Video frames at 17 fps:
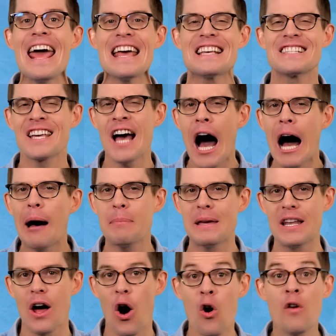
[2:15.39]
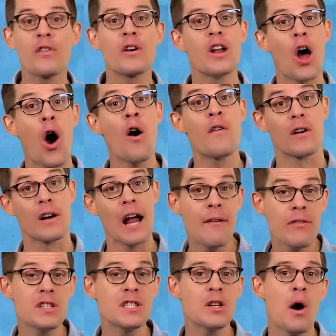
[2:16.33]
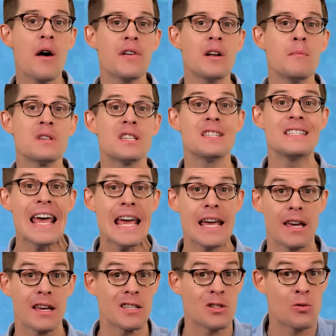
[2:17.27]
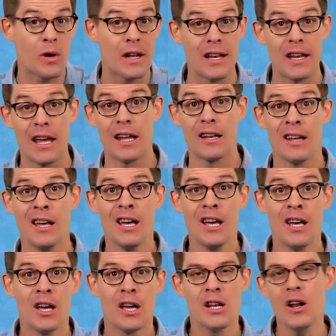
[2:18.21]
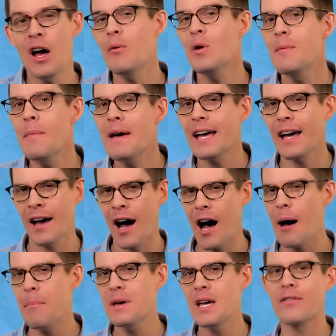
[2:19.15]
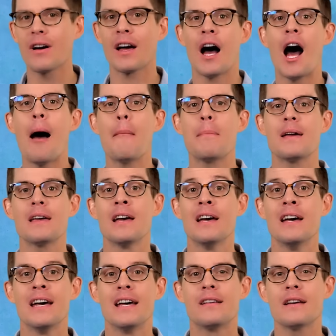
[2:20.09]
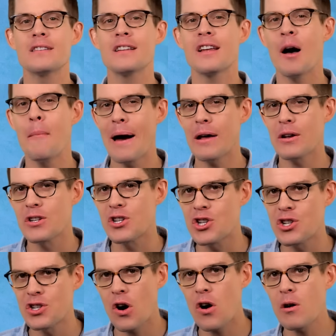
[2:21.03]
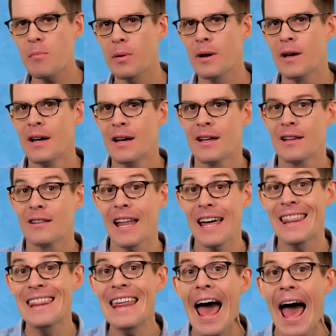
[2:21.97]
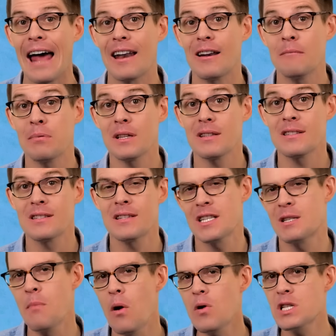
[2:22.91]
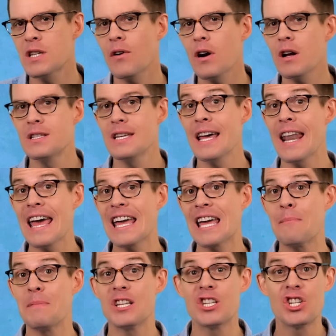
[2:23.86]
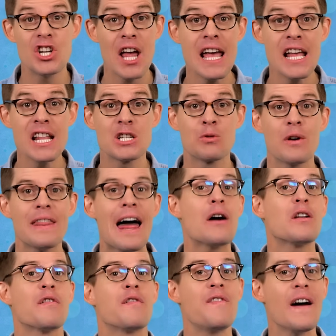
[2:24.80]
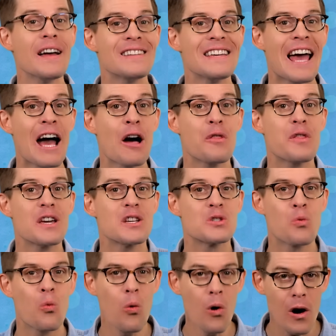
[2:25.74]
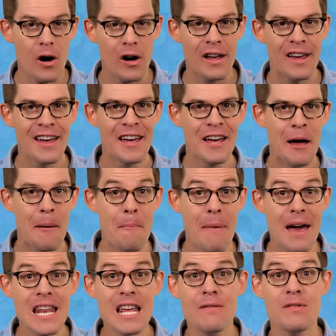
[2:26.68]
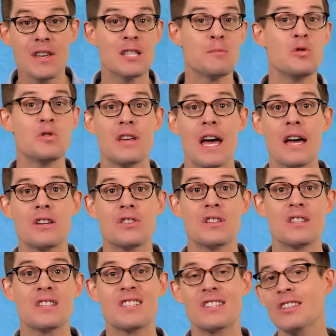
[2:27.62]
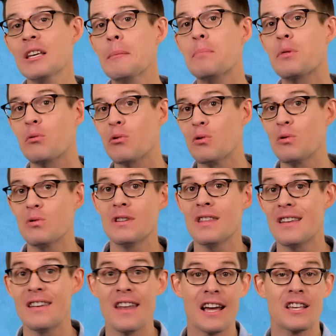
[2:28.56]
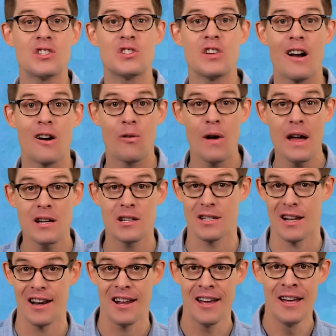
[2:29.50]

A is copied over and over. Every so often a mistake is written in. You know how when you make a copy of a copy, it doesn't come out as sharp? Like that. But since most of our D N A can be changed without affecting how things work, many of these mutations slip through to the next generation.